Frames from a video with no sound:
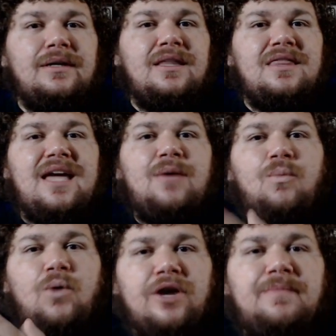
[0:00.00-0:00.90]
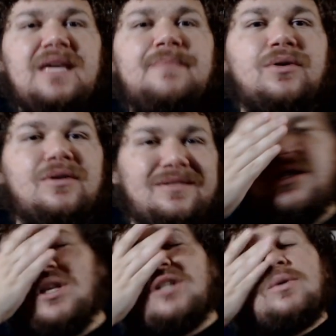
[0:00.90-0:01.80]
They were people.
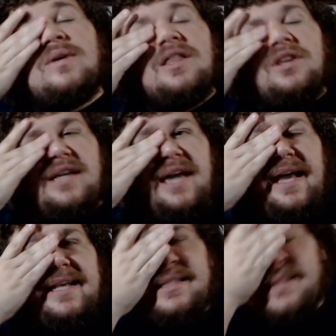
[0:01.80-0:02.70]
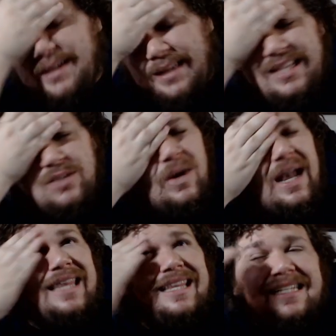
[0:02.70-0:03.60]
There's also another case, this one
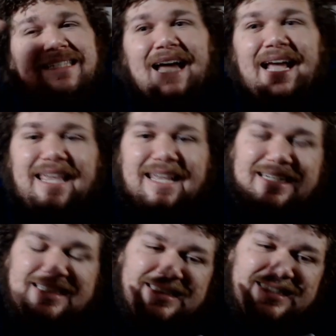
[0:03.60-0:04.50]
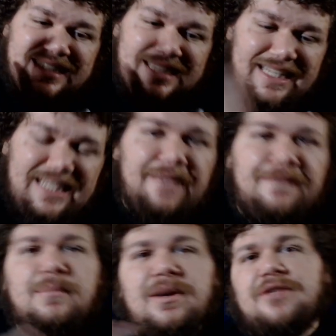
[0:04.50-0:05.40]
at least I can see
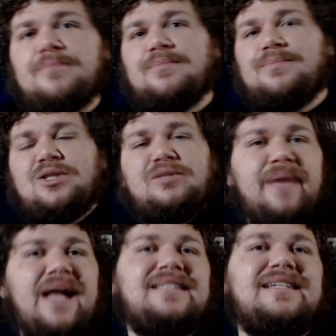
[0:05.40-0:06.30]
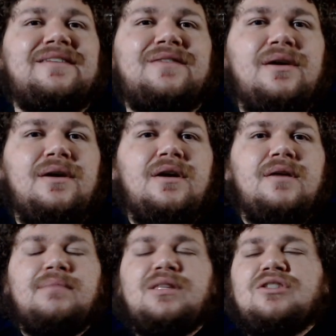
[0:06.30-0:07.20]
from another perspective,
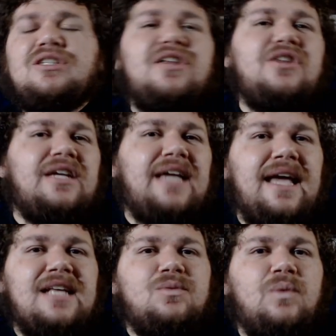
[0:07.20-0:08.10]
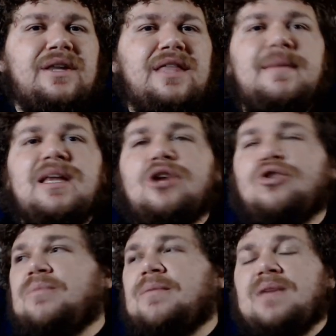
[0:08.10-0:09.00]
but there's another case where they meet a
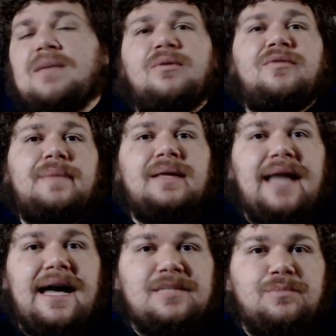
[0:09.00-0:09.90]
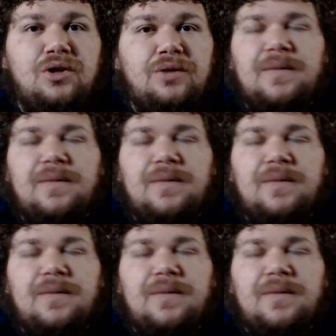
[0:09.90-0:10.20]
group of people from the last book,